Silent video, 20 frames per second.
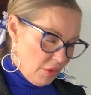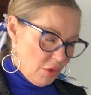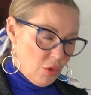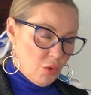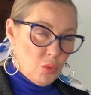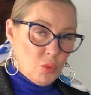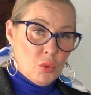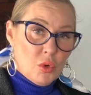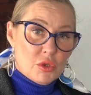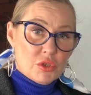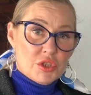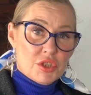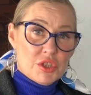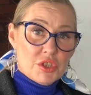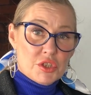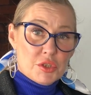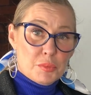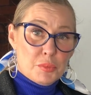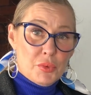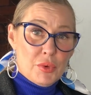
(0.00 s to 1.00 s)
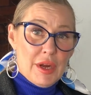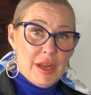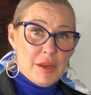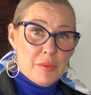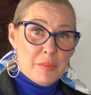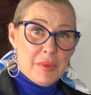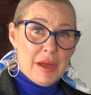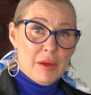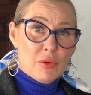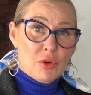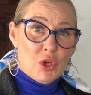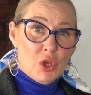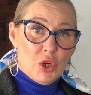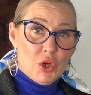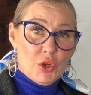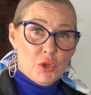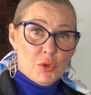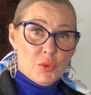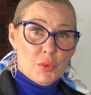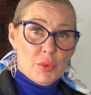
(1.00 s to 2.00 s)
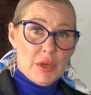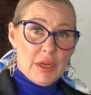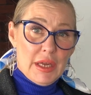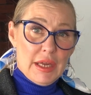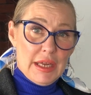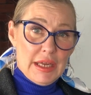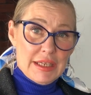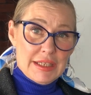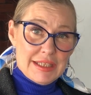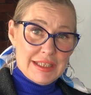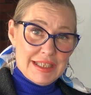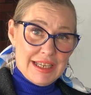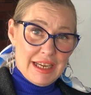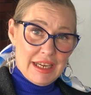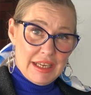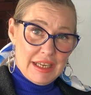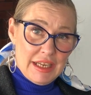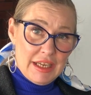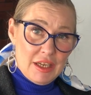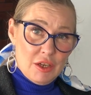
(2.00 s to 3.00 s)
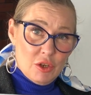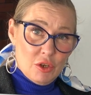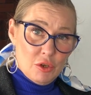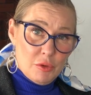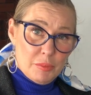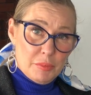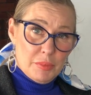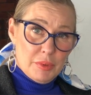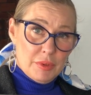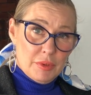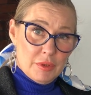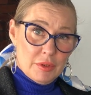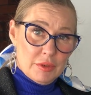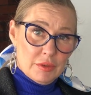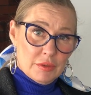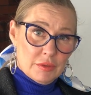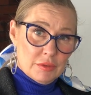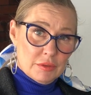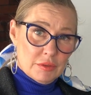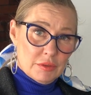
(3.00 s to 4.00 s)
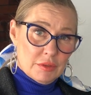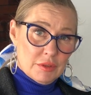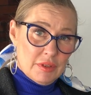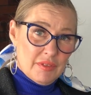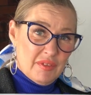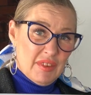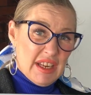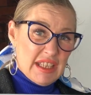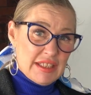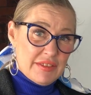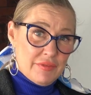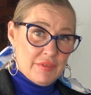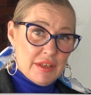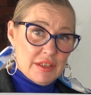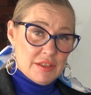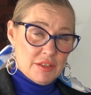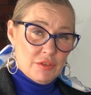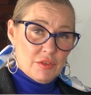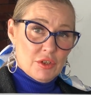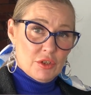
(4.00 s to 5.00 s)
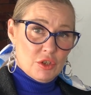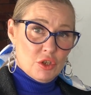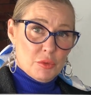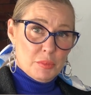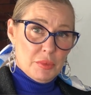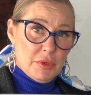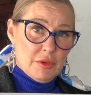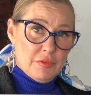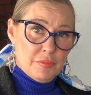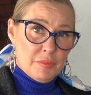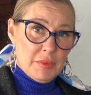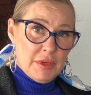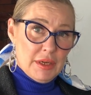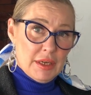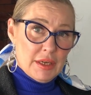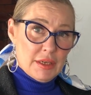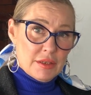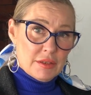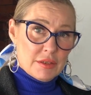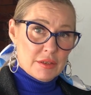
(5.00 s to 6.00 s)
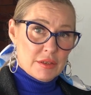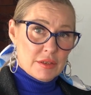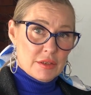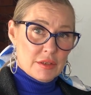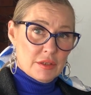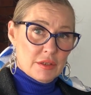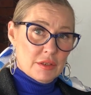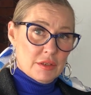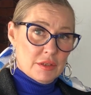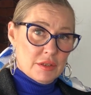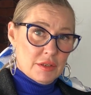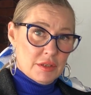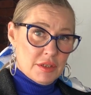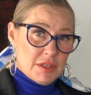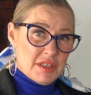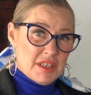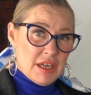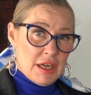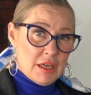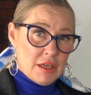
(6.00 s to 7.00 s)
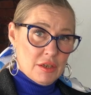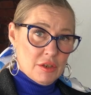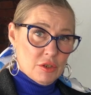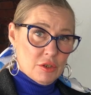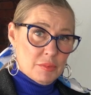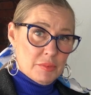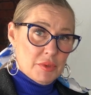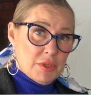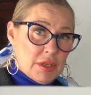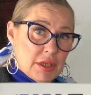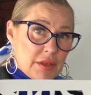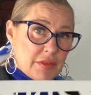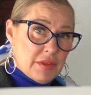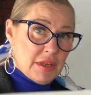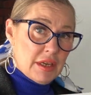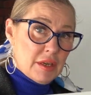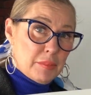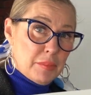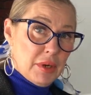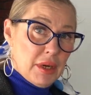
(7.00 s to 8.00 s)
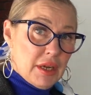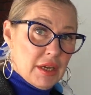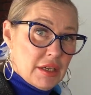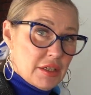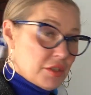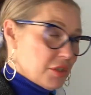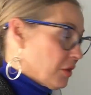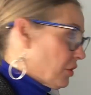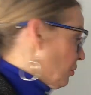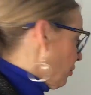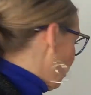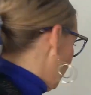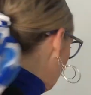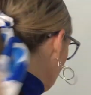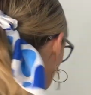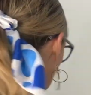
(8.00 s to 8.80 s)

Once your spray mount glue is tacking up, rest this for a couple of minutes to tack up. You can then apply it to the wall.